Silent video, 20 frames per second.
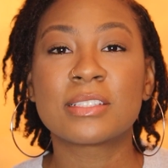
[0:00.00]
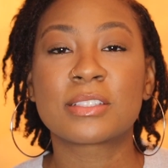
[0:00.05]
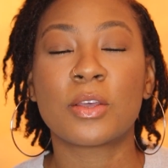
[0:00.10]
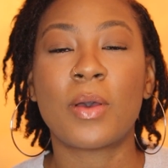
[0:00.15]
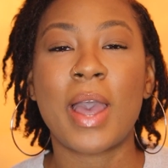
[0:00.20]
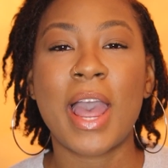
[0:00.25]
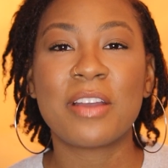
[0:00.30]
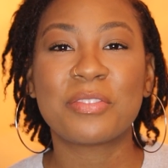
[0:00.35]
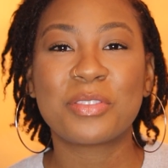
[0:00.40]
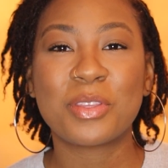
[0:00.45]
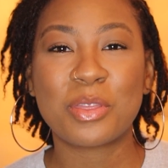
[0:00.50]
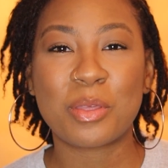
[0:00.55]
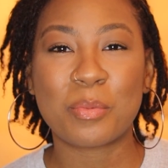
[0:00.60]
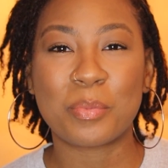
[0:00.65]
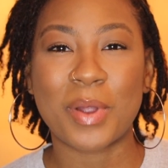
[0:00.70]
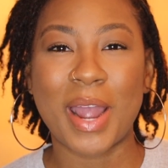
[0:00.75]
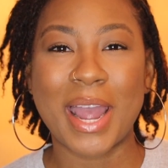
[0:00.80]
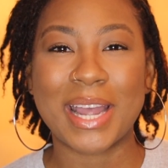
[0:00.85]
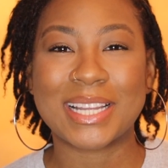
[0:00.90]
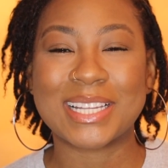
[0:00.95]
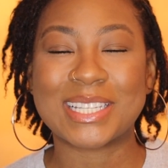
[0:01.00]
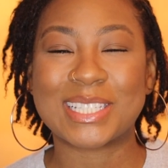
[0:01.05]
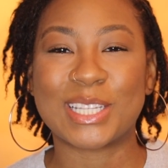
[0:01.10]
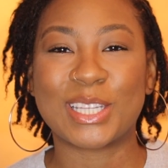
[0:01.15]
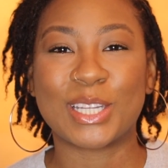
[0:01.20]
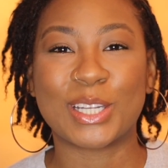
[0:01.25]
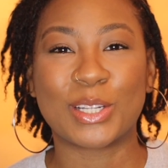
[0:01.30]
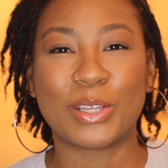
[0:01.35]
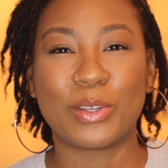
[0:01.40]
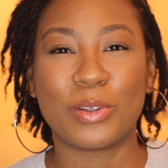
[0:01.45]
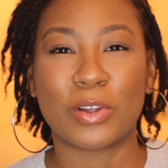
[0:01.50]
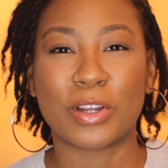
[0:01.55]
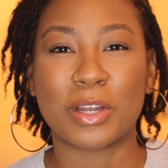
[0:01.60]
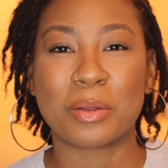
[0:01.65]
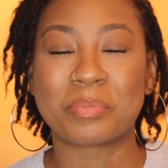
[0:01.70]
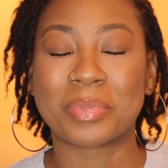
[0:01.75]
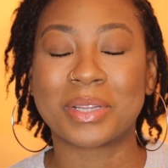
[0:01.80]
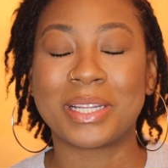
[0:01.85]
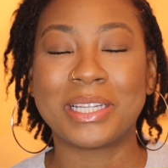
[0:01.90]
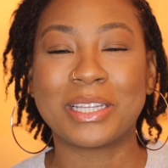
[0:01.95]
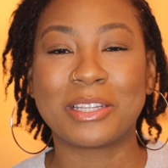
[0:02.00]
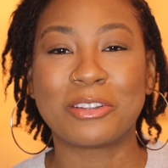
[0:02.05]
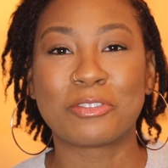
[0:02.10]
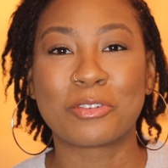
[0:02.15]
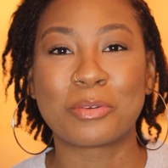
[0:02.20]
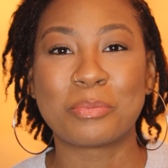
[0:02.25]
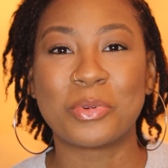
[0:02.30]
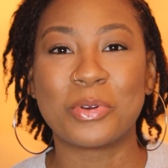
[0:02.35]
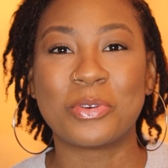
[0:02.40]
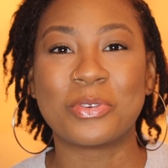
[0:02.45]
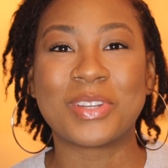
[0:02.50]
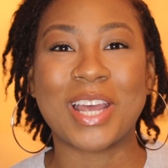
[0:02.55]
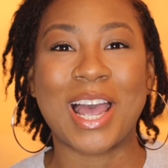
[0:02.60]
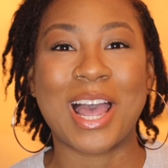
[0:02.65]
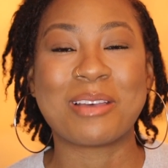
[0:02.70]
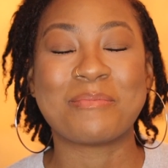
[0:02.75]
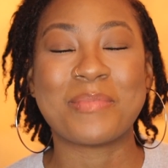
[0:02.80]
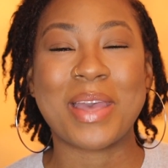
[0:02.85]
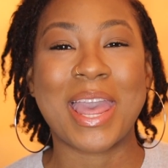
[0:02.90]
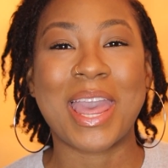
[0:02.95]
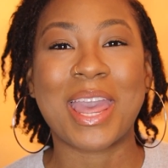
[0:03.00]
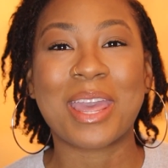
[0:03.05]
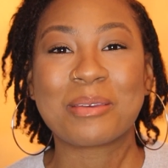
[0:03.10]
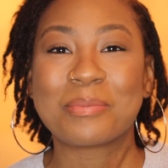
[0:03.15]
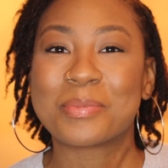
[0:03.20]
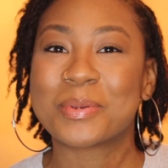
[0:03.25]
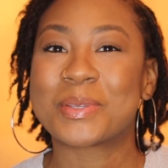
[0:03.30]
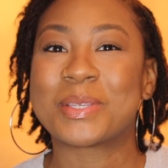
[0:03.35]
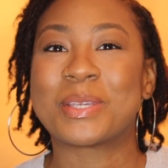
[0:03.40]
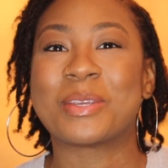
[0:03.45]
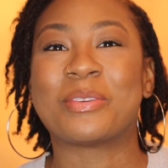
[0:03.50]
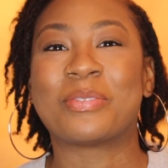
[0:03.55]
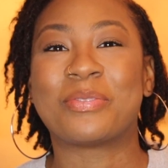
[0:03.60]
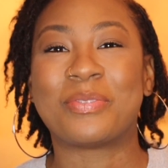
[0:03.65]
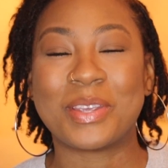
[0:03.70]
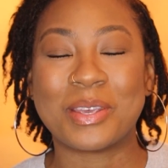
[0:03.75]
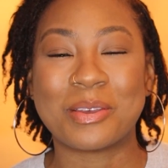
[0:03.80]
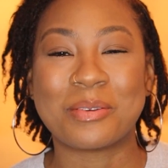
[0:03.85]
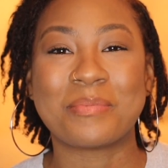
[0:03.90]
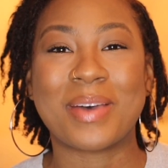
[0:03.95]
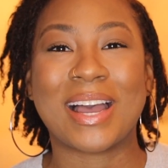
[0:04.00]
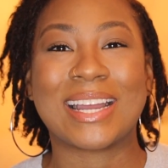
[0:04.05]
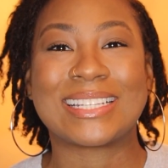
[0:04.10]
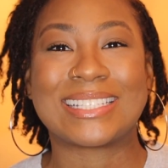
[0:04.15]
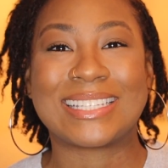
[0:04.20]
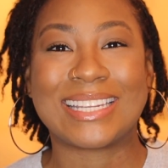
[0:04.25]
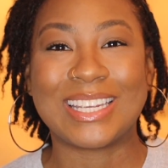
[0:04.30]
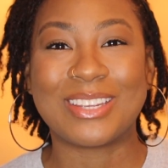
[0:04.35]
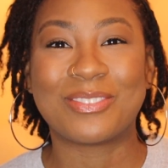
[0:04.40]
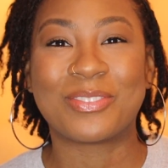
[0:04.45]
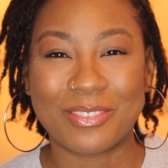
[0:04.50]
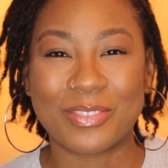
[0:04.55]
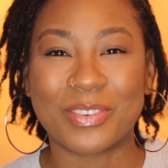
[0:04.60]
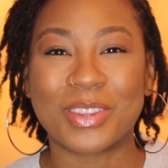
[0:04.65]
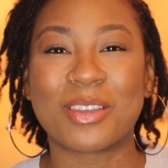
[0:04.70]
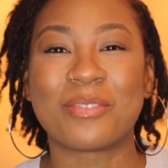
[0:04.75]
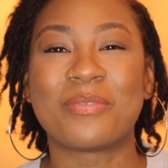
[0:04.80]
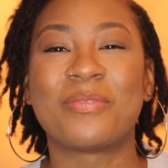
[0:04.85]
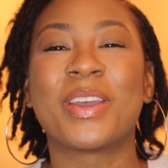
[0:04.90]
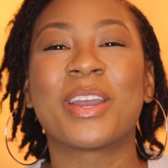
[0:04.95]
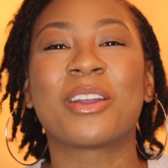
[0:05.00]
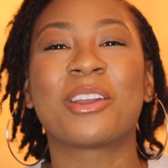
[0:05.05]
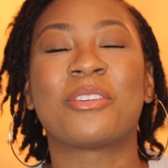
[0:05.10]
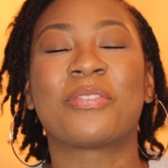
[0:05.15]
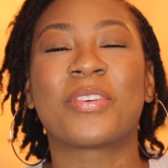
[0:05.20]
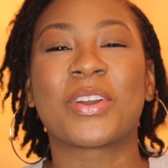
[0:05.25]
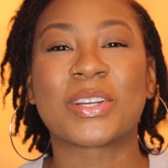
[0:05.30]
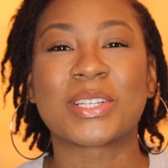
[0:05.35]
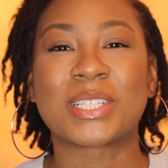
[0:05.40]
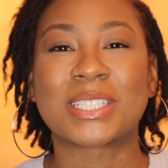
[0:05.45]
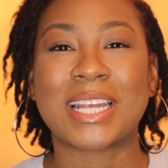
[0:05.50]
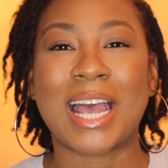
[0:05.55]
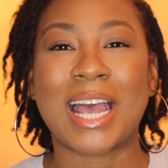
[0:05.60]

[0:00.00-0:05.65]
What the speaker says: So after the brackets and the glue are completely removed, I'm able to feel my teeth for the very first